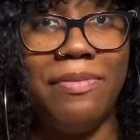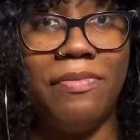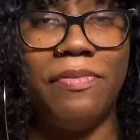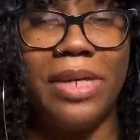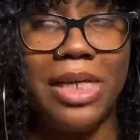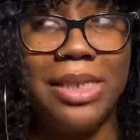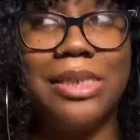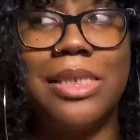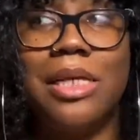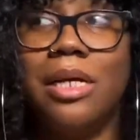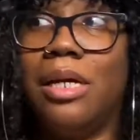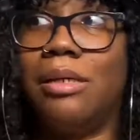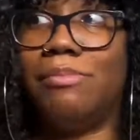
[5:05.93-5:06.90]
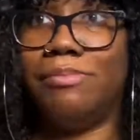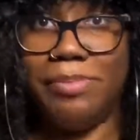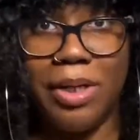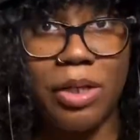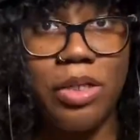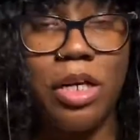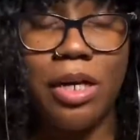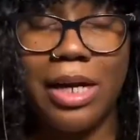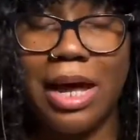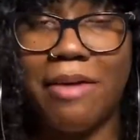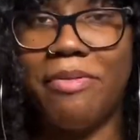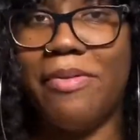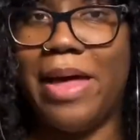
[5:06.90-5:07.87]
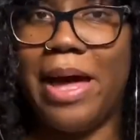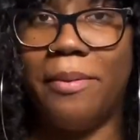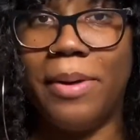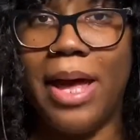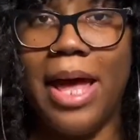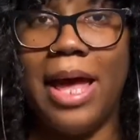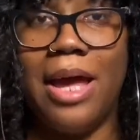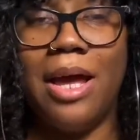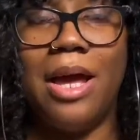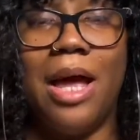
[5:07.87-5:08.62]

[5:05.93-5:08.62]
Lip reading: feet, be on the lookout for that, okay?